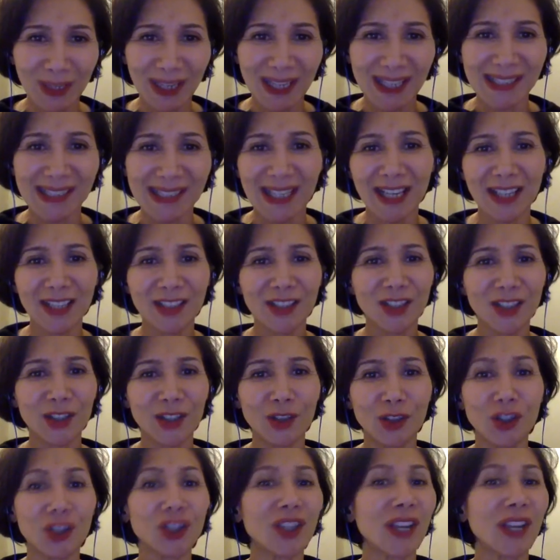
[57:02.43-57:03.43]
is going to
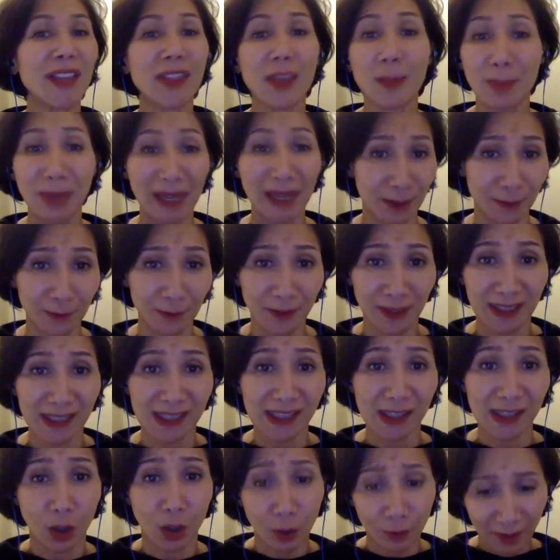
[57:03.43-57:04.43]
share the
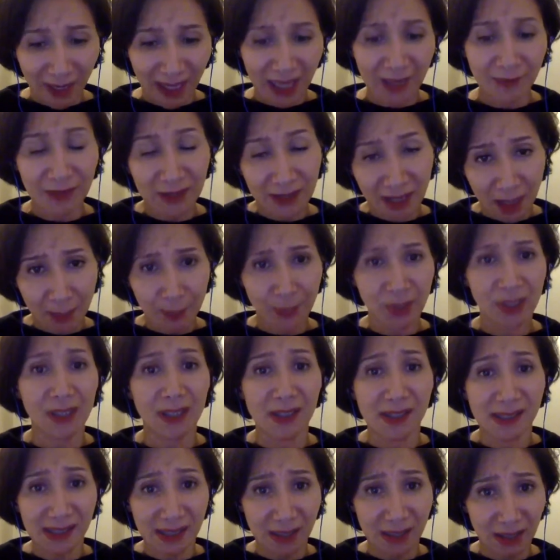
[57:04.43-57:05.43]
benefits of having that
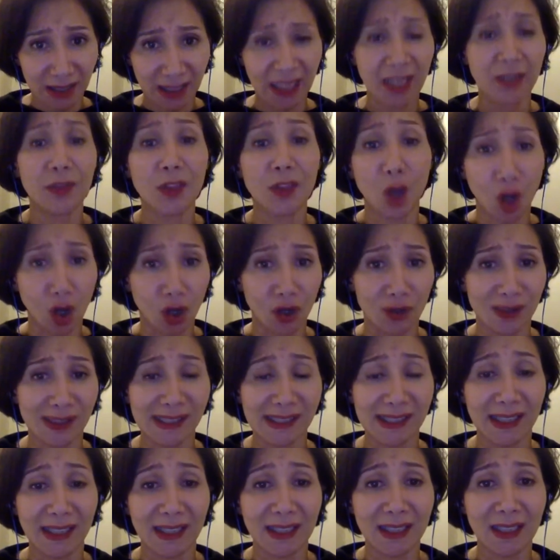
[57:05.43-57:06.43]
person in the hot
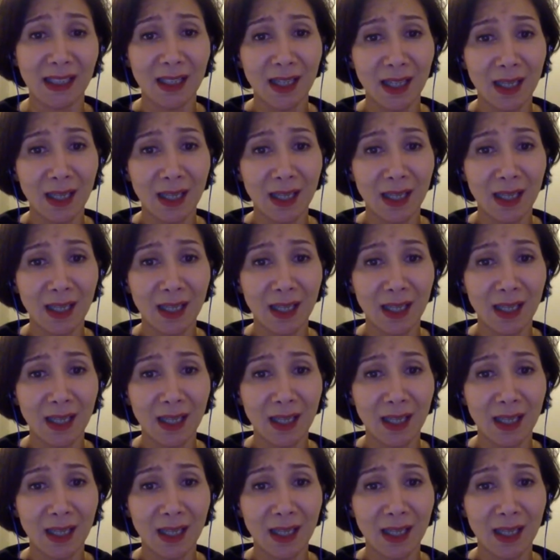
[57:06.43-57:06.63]
seat.